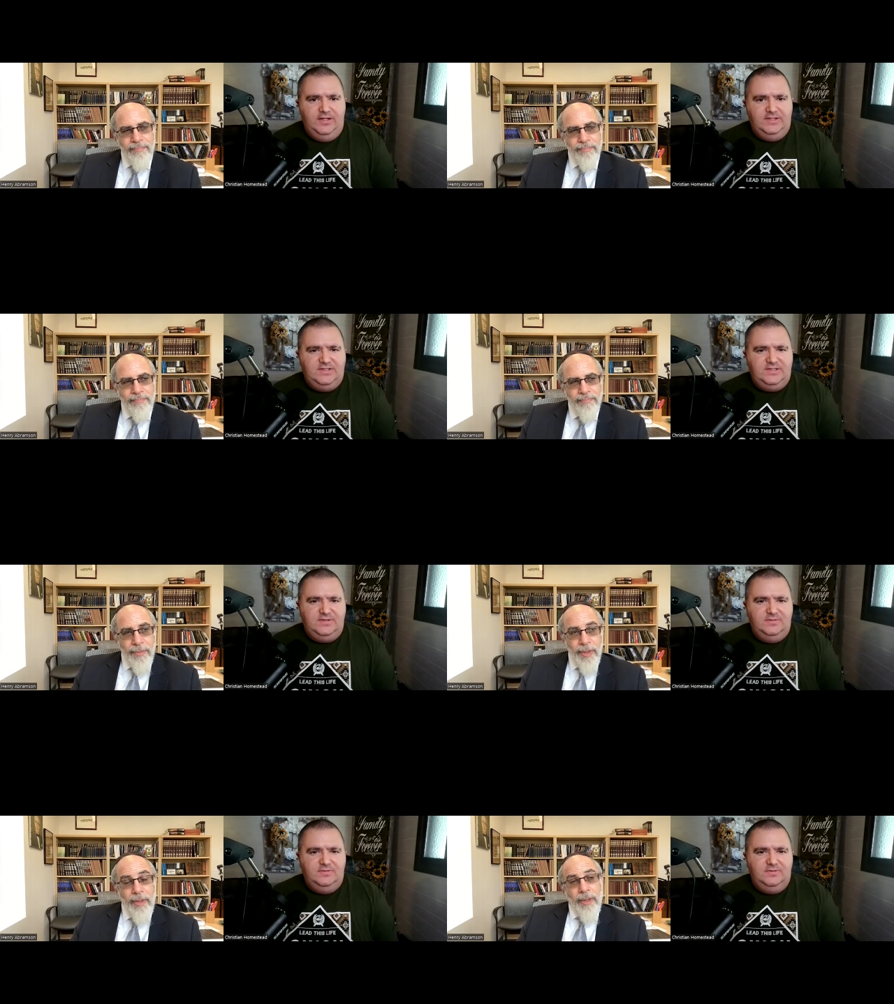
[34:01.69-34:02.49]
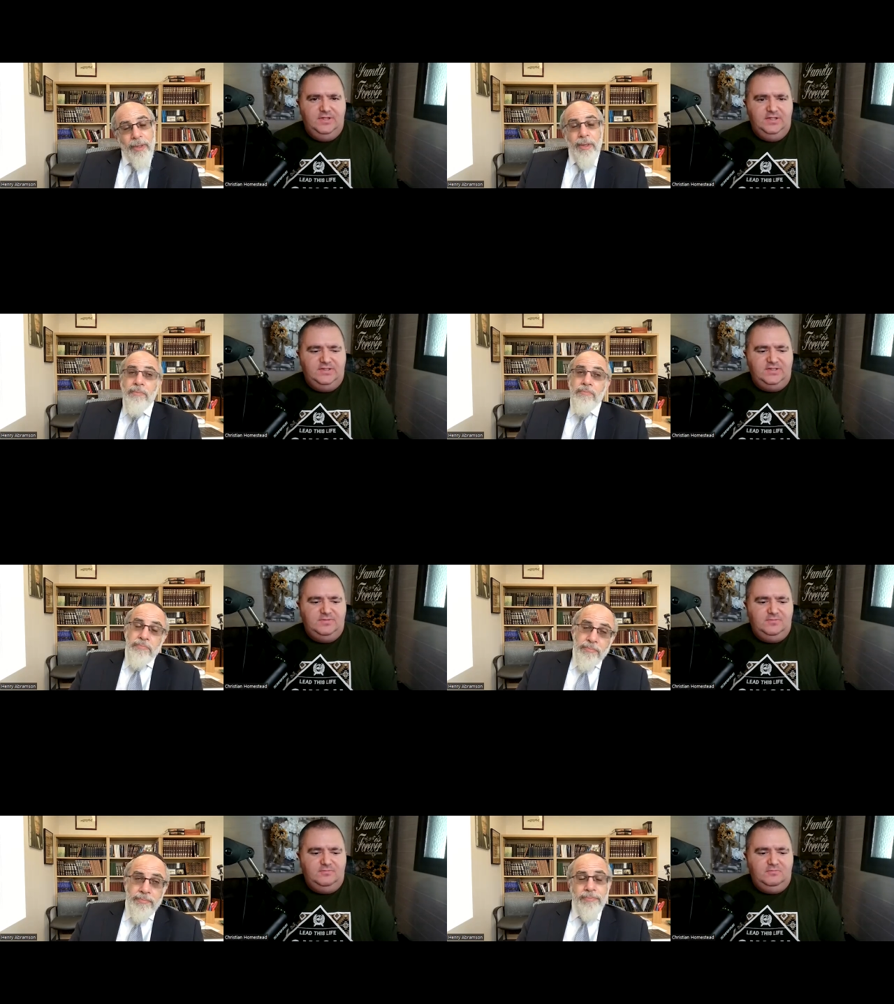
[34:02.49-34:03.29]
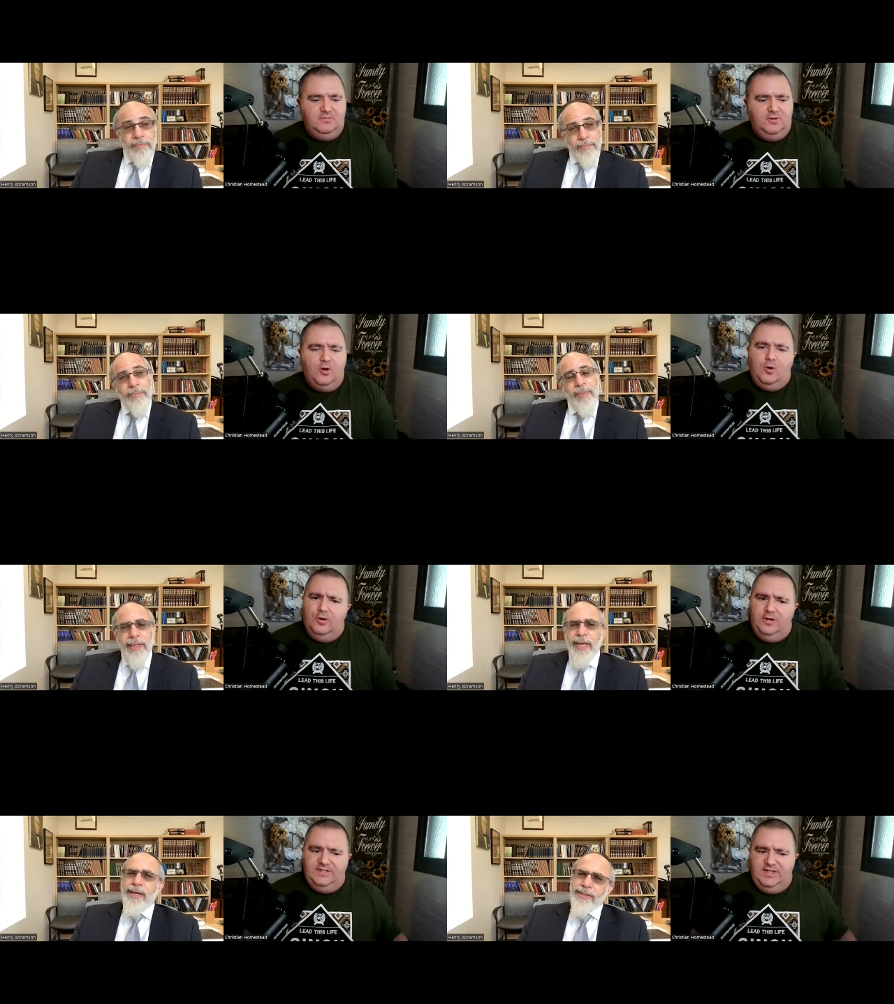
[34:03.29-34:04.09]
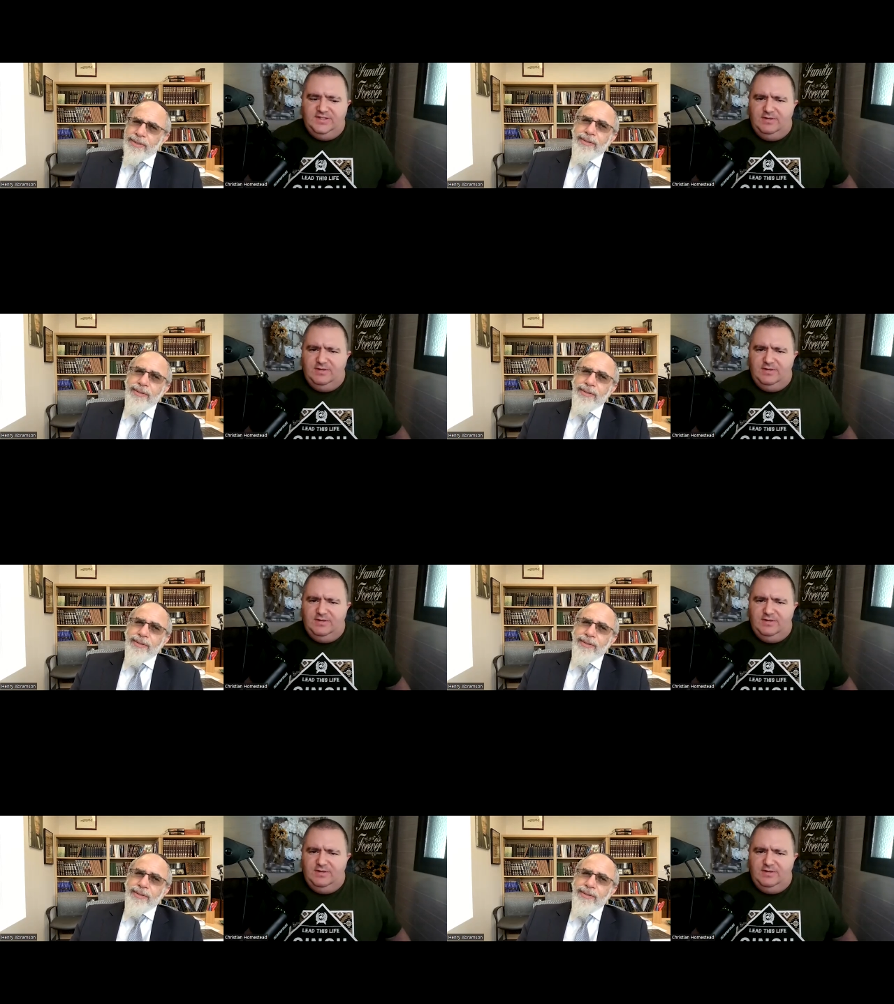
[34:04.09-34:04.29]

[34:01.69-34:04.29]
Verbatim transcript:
Speaker 1: It's it's or is is